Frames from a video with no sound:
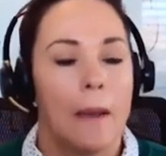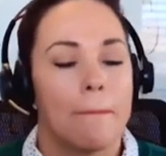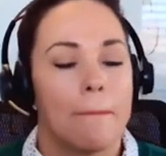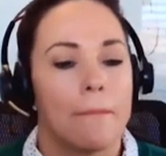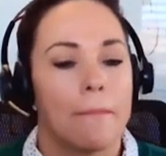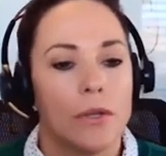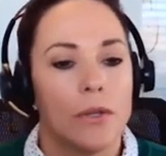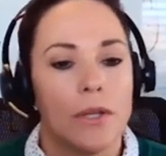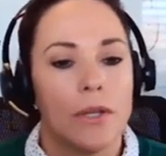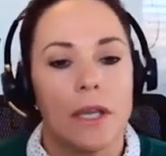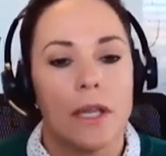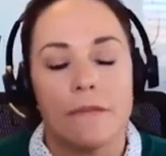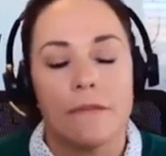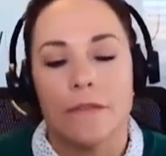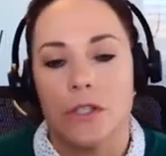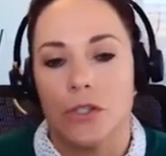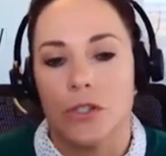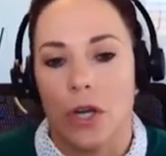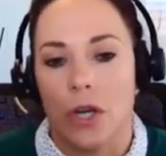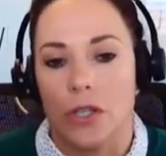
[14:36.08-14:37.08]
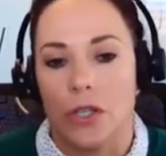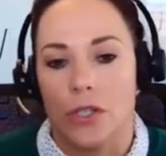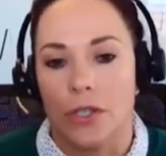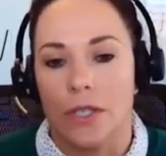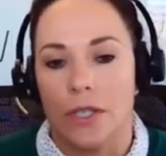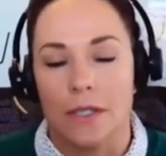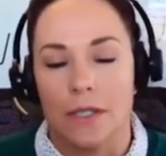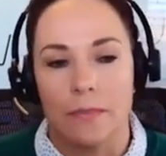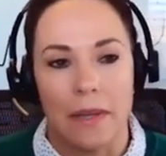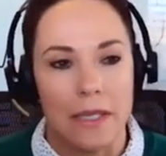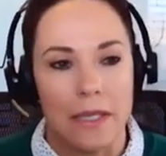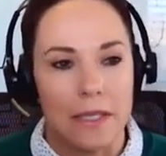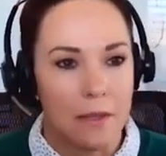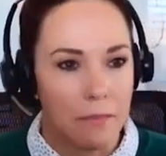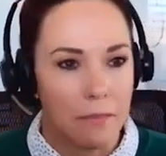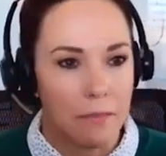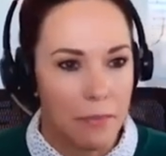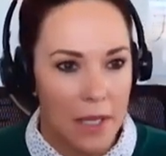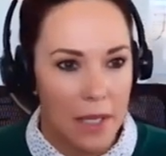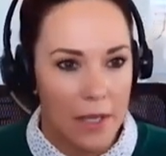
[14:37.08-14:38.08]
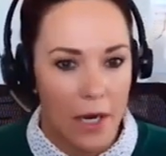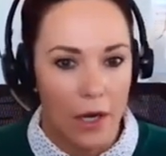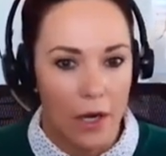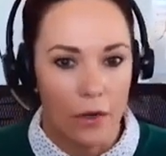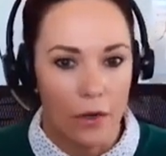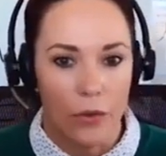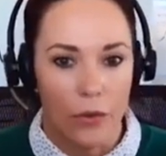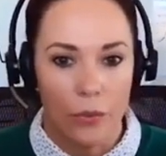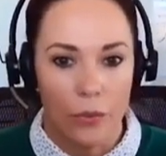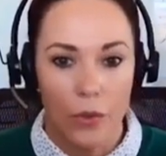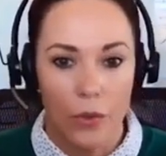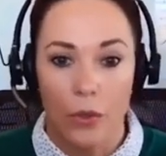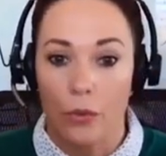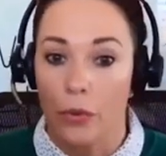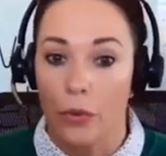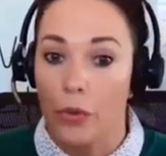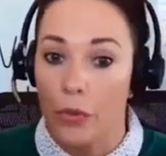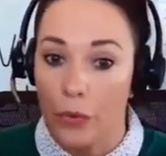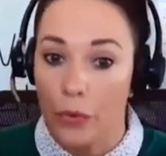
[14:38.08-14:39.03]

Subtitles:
Building infrastructure is meant to be there through